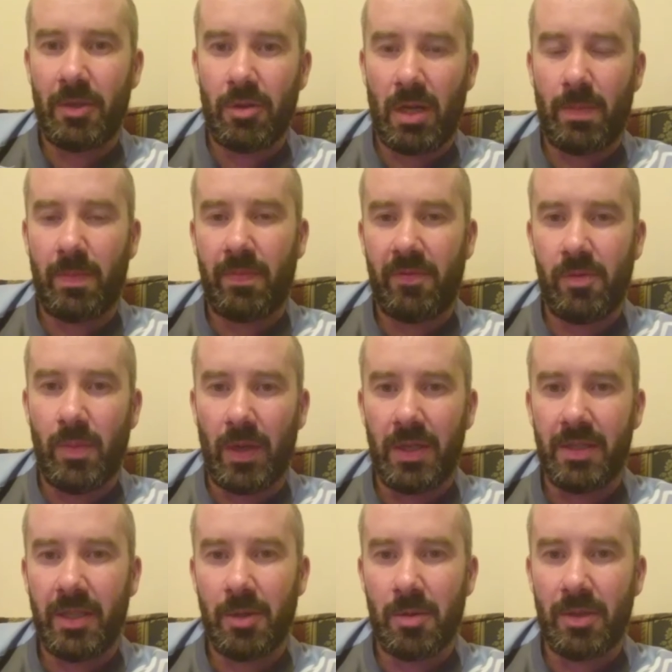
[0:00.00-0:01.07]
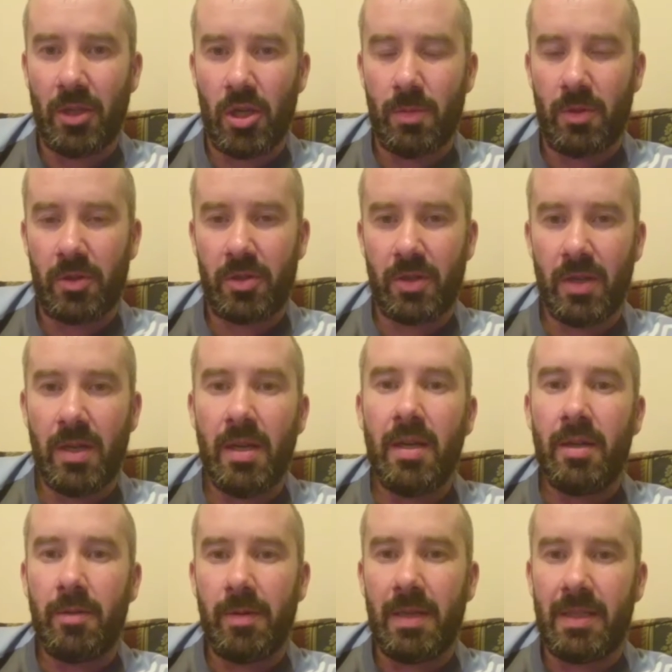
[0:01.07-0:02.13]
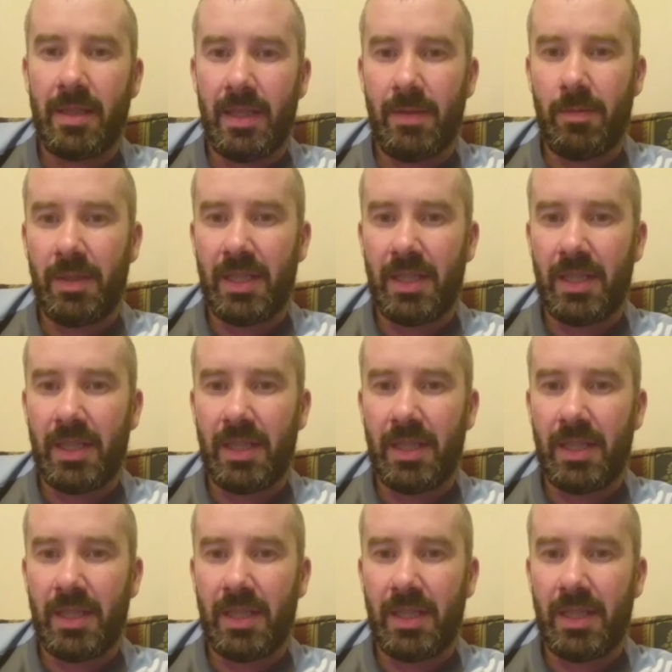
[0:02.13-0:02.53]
might drop a few points here and there, but we'll see.